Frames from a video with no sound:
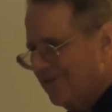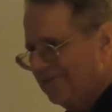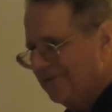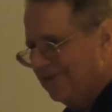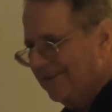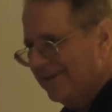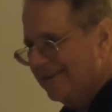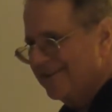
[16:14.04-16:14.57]
his
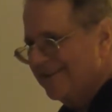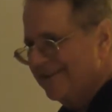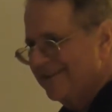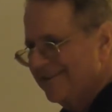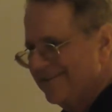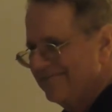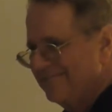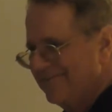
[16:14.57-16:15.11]
own
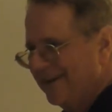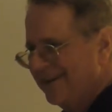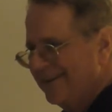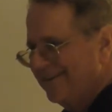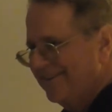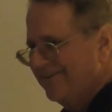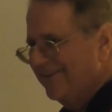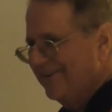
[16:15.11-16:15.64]
religion,
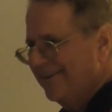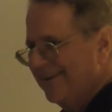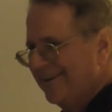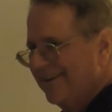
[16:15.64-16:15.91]
but you